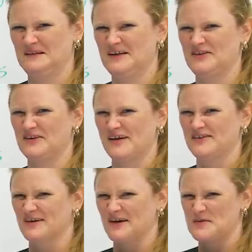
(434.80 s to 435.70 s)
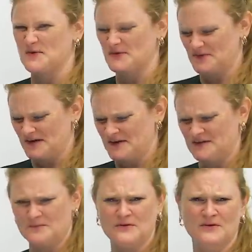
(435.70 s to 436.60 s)
Let's not talk about that in
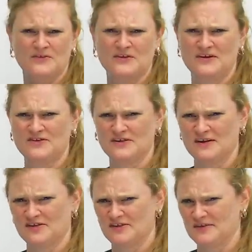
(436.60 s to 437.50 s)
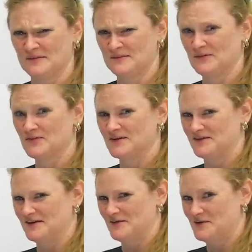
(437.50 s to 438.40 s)
the pronunciation lesson. We'll
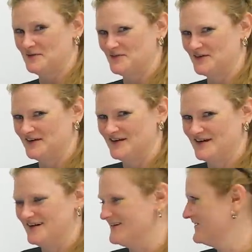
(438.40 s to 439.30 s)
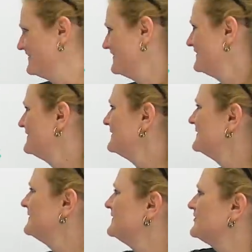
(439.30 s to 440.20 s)
save that one for later.
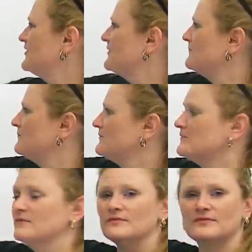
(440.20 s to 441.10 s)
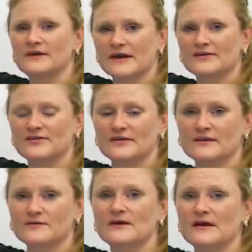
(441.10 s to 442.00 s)
So, the next
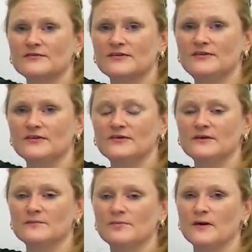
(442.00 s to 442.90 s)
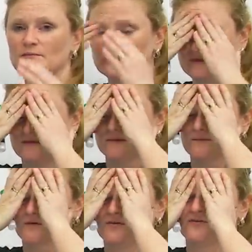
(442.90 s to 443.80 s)
thing that we have to do, and probably the
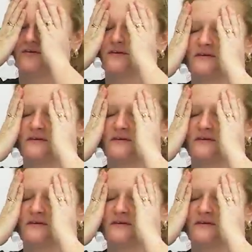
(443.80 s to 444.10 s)
most